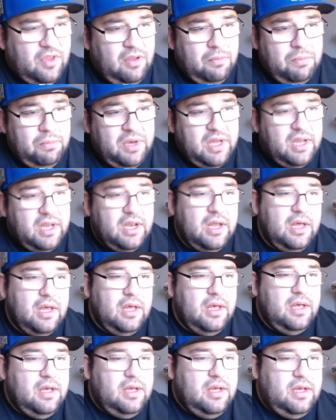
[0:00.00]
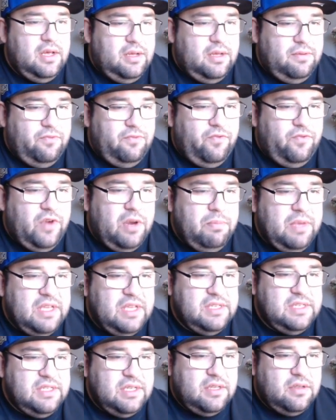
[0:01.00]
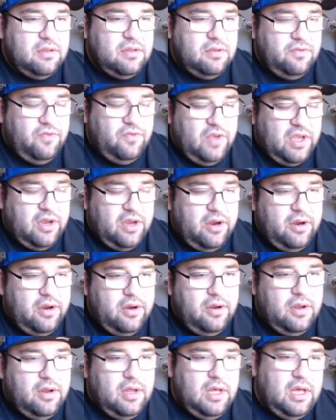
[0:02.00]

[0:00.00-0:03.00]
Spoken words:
But very basic figure.